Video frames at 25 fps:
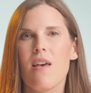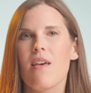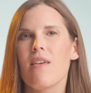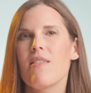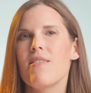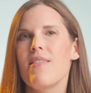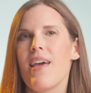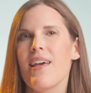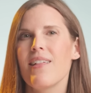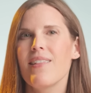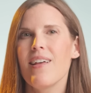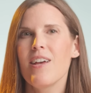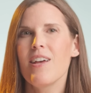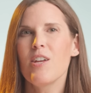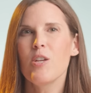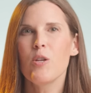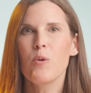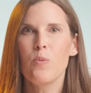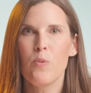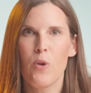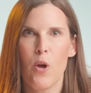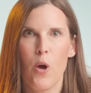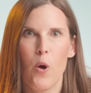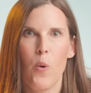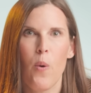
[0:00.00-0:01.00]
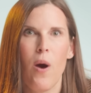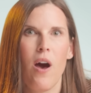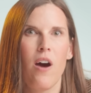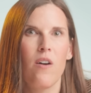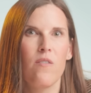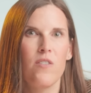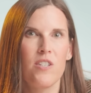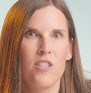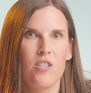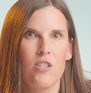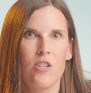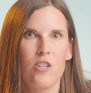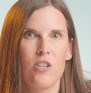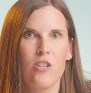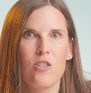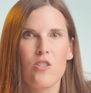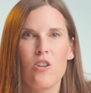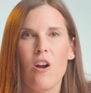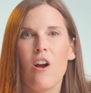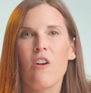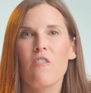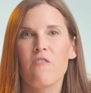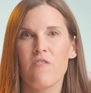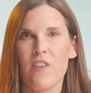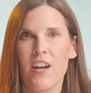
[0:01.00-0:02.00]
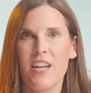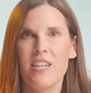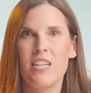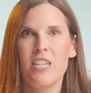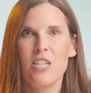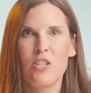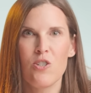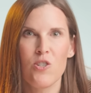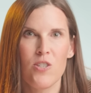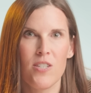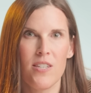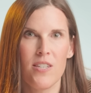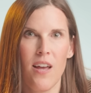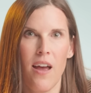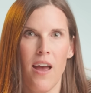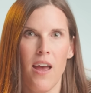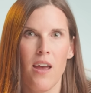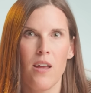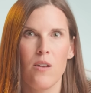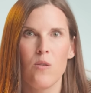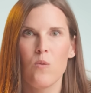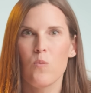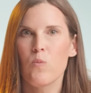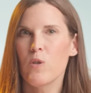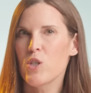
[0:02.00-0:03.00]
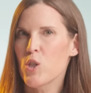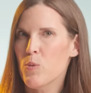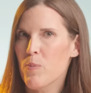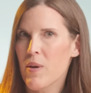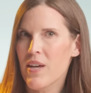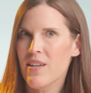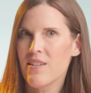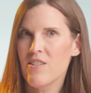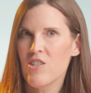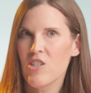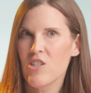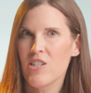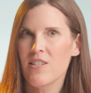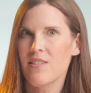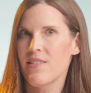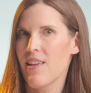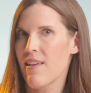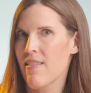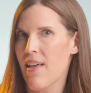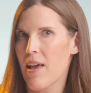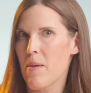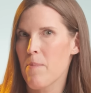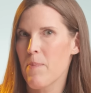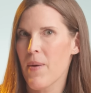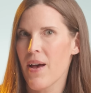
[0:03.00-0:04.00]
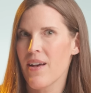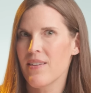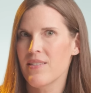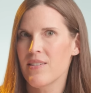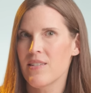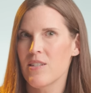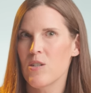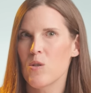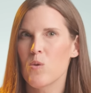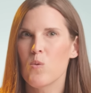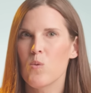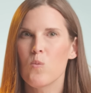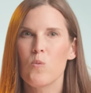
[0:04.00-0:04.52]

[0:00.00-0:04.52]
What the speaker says: They let you know how visitors are finding your site, which pages they like best,